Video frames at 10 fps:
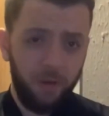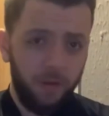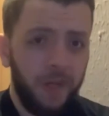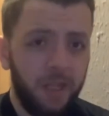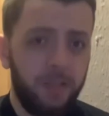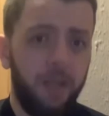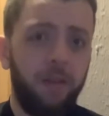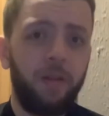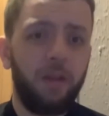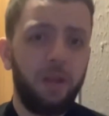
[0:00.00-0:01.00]
I said,
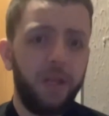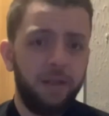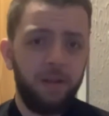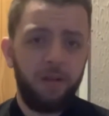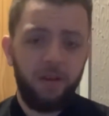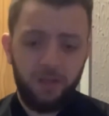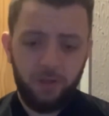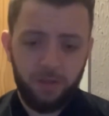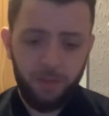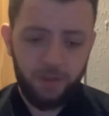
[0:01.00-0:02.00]
credit to Rangers
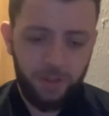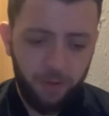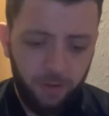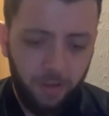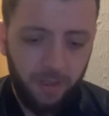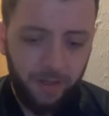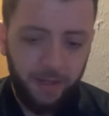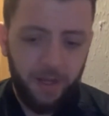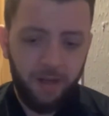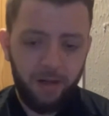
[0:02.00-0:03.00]
where it's due. They
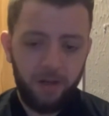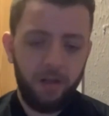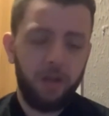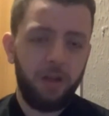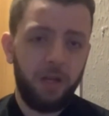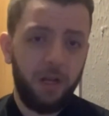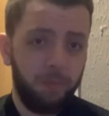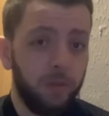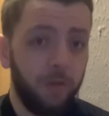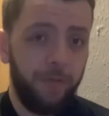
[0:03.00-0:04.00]
are an
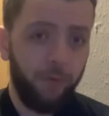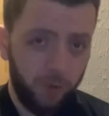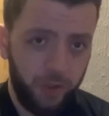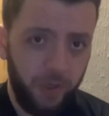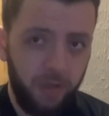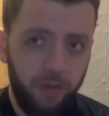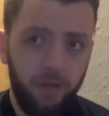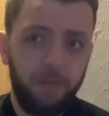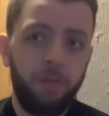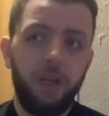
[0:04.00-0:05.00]
absolute force right now. They're
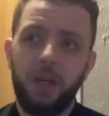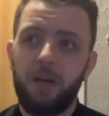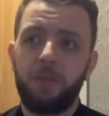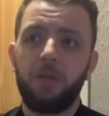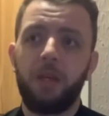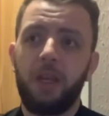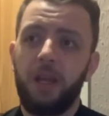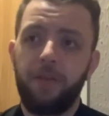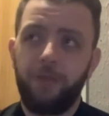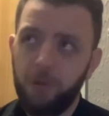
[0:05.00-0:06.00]
playing absolutely great
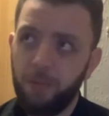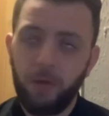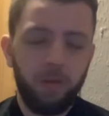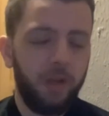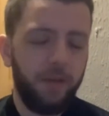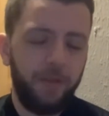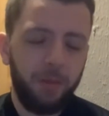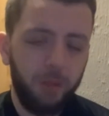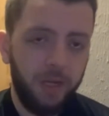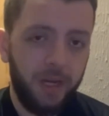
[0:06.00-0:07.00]
football. Every
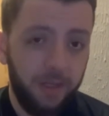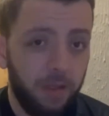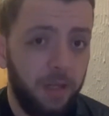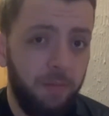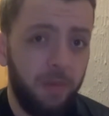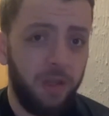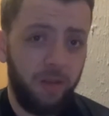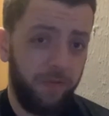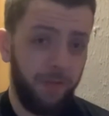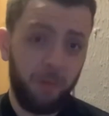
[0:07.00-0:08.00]
player in their team,
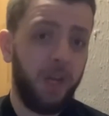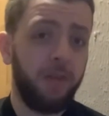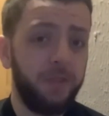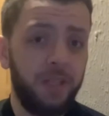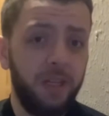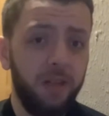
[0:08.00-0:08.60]
from what I've seen,